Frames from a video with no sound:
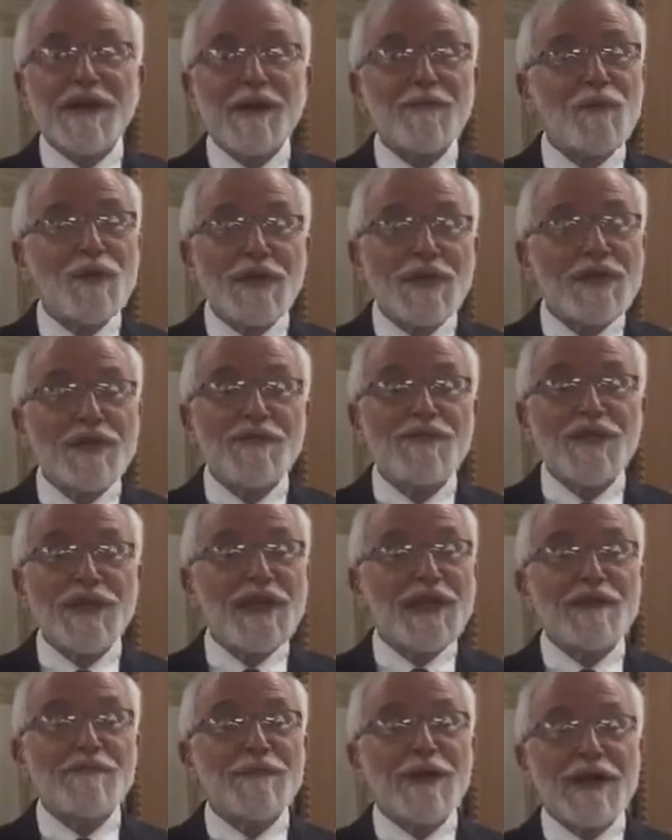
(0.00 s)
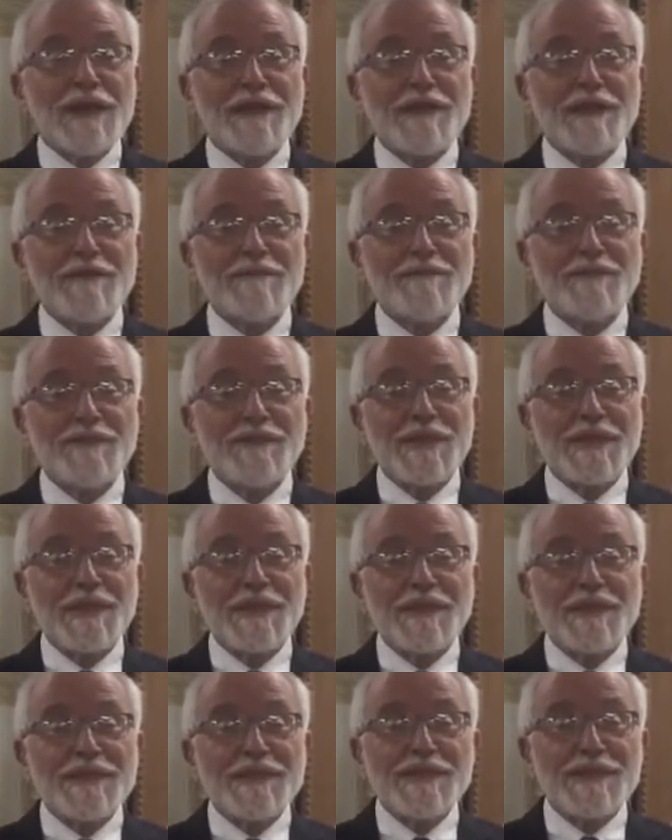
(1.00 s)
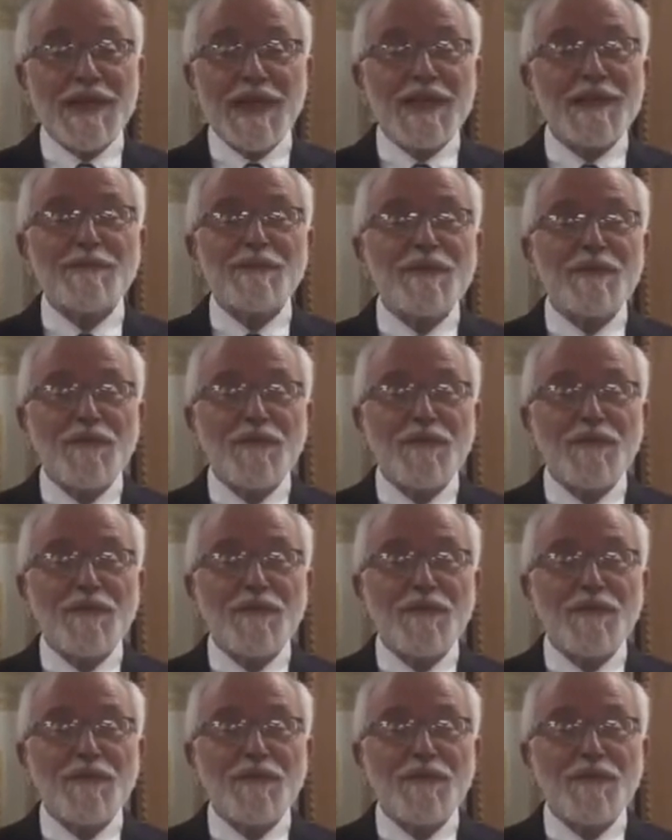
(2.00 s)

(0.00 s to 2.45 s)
I'm willing to forget about them. Stand